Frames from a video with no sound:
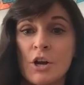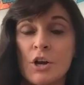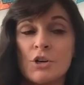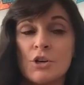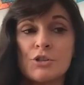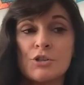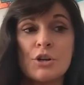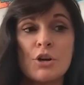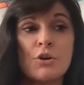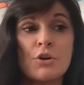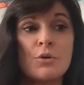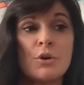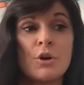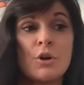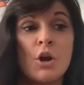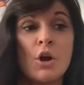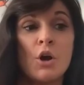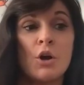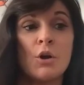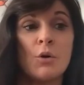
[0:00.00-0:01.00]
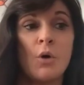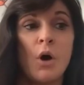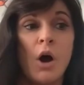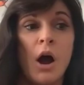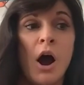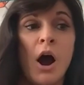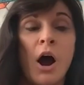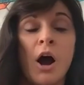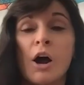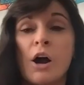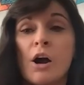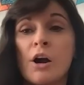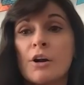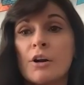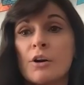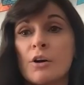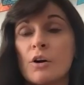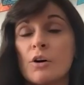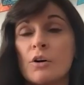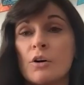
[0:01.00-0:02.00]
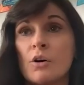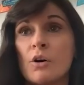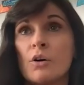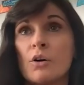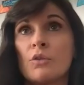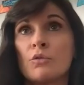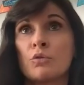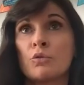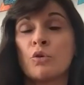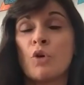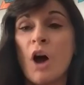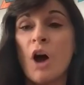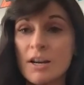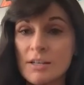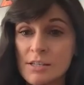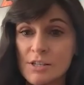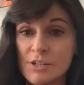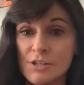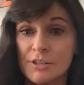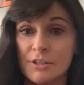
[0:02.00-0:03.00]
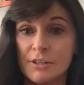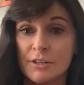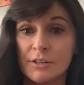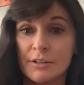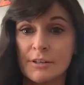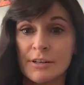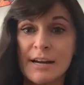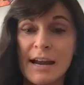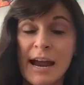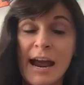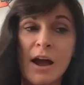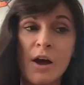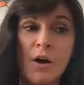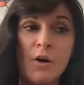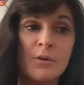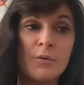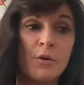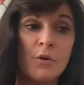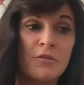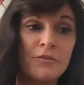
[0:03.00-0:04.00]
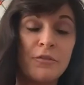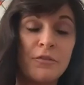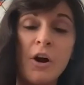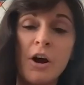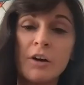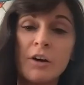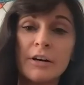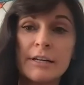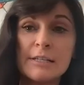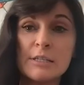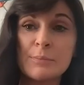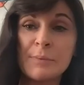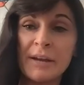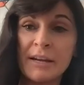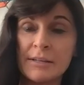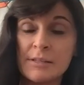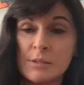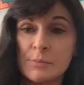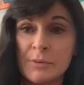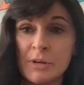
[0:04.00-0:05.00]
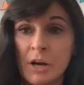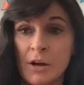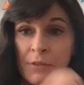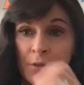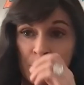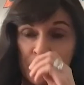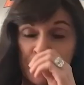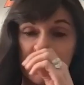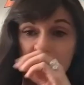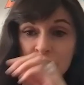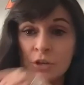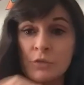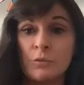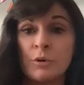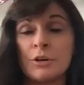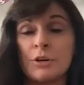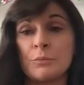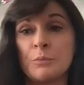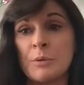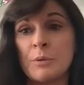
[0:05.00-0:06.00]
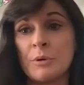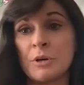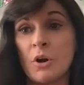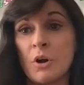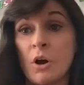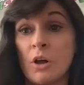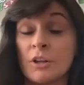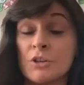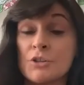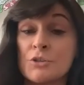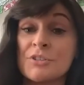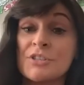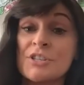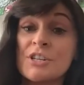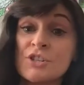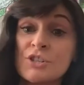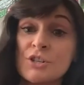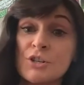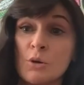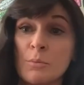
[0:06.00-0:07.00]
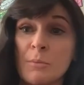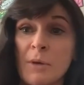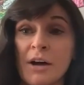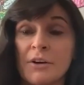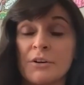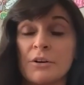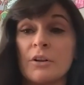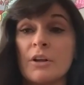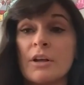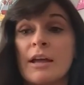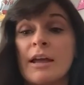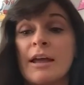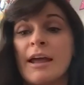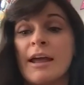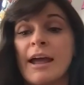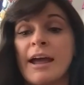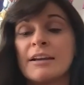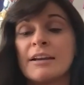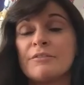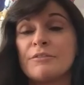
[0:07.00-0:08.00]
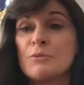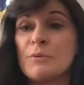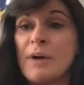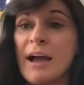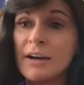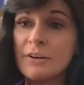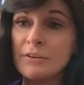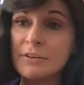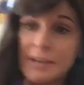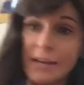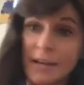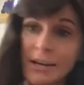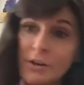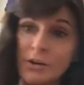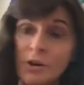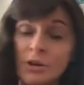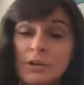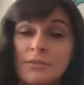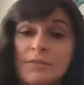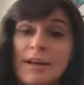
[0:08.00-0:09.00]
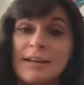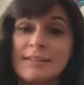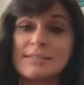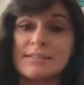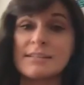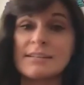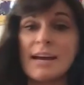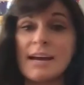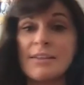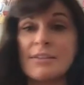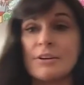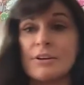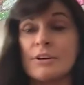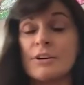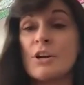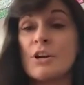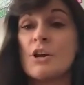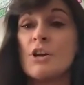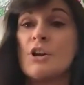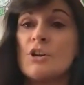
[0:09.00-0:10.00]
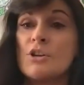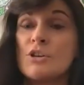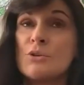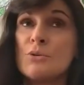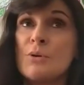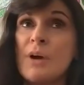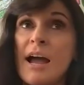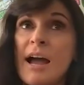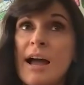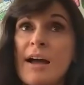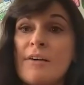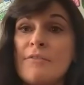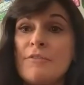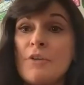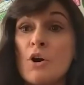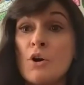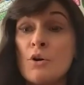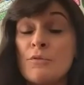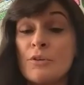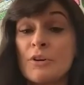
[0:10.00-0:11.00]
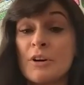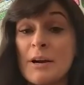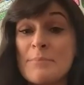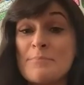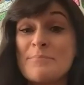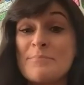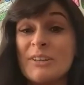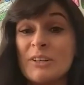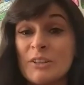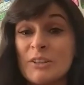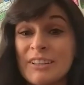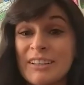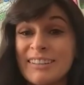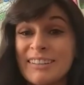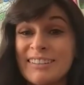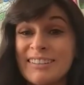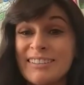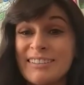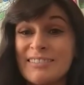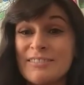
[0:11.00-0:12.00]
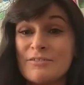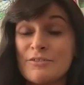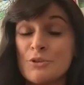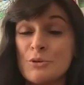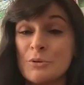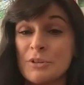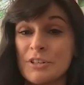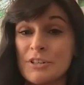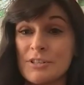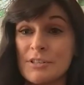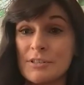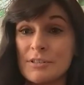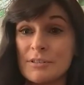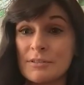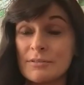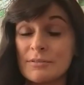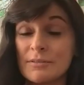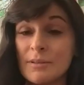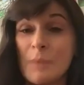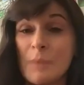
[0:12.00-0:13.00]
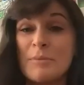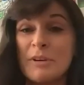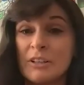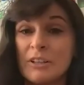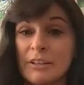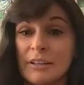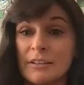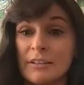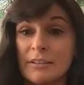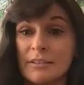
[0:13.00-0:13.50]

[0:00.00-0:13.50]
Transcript: So our roster now far expands beyond the reach of what we would call a traditional model. And if you aggregate all of that together, you have over 1 billion viewers, 1 billion.